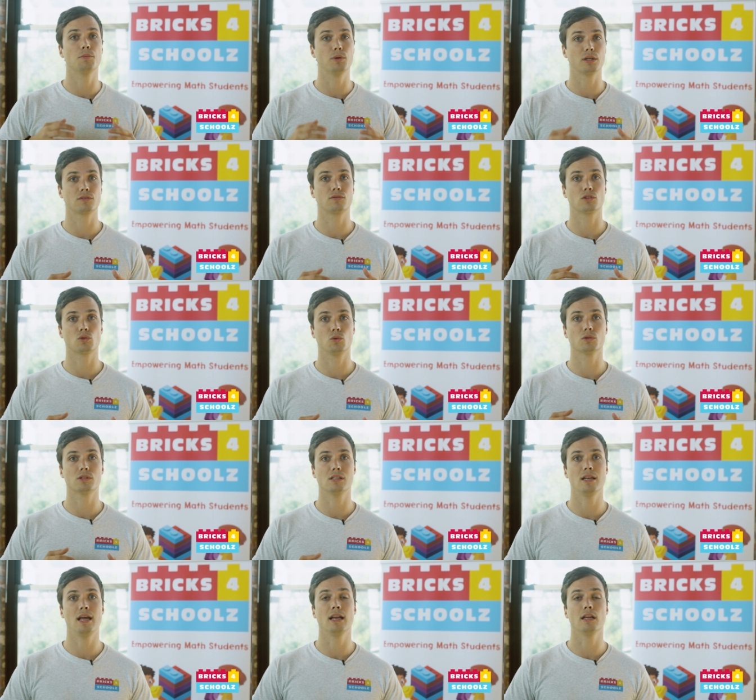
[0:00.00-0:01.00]
to Bricks 4 Schoolz
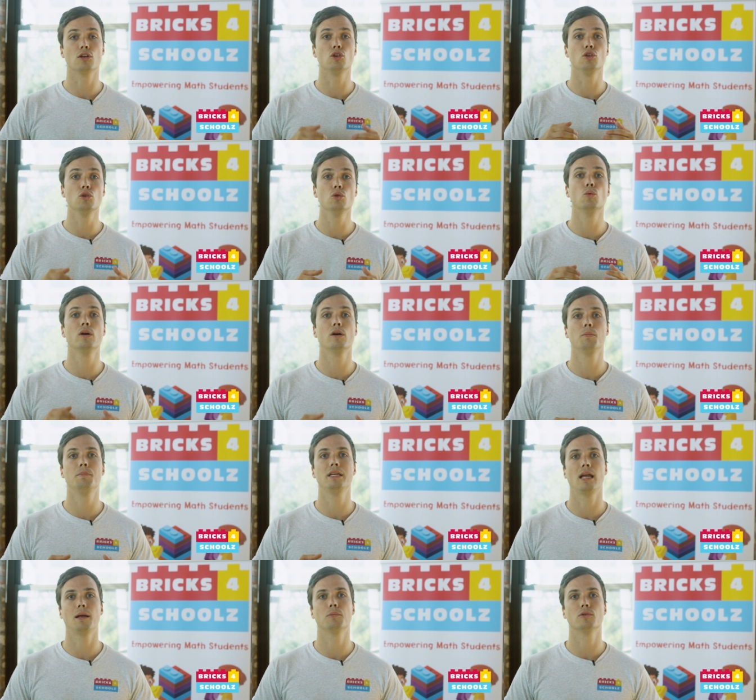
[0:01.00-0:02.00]
today, you will
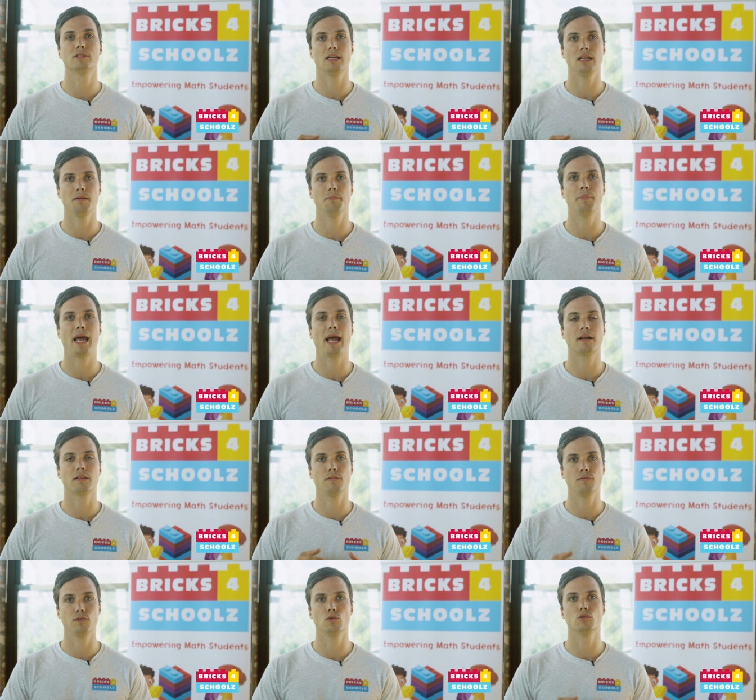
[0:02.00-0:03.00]
be able to impact
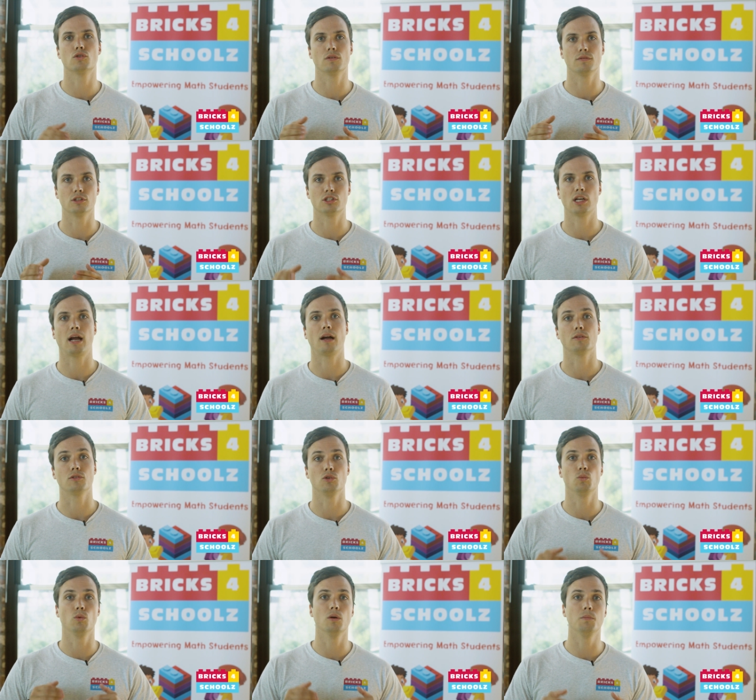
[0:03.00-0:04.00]
the future of a child.
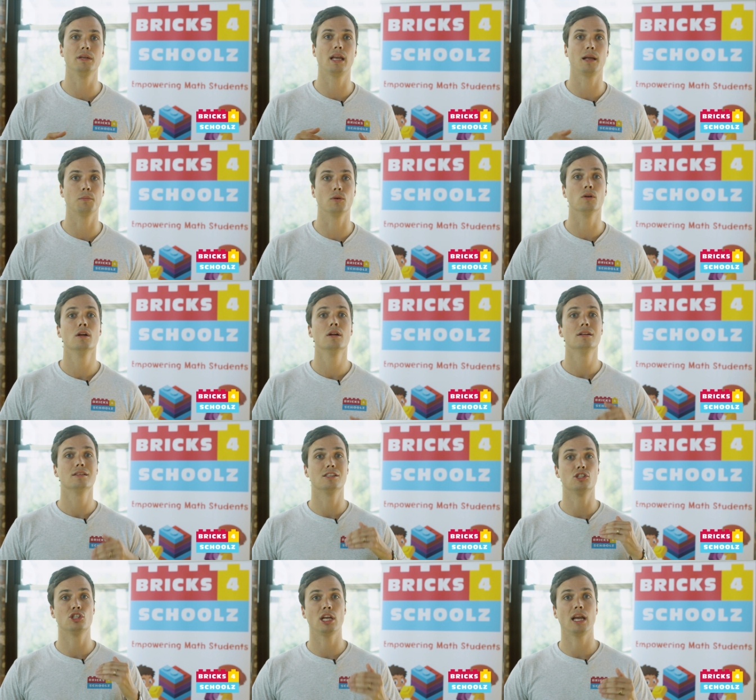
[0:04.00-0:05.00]
You will be able
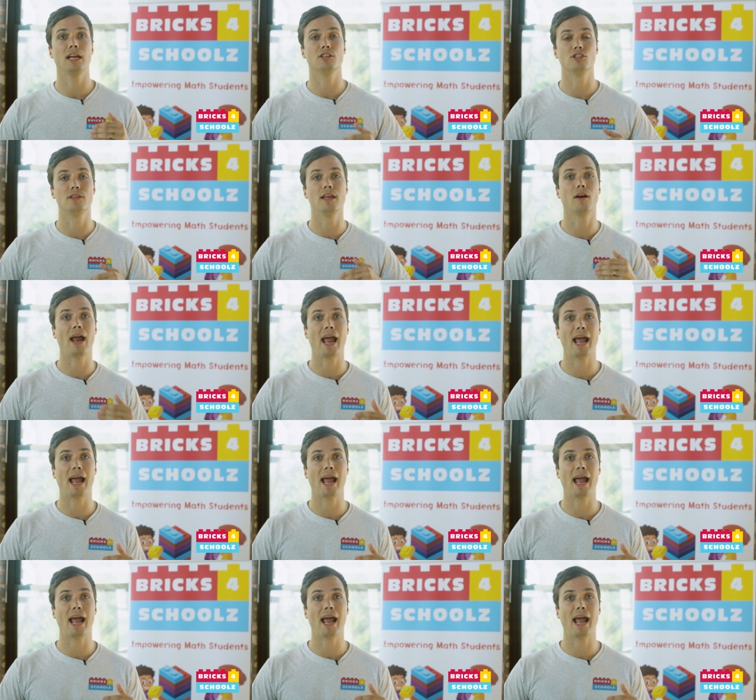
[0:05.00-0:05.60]
to change their